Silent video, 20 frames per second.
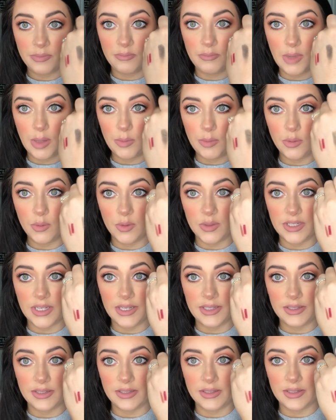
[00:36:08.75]
Maybe we'll
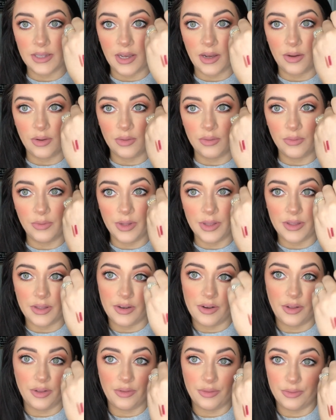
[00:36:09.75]
test this out with
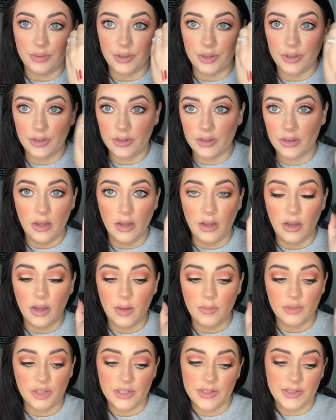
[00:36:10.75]
another look
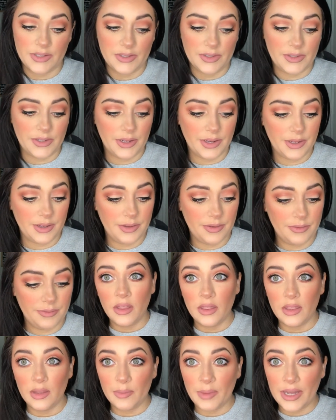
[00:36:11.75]
um, just to see.
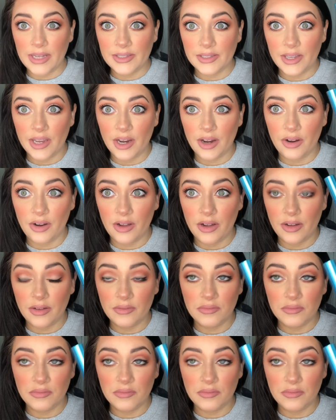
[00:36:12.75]
The mascara,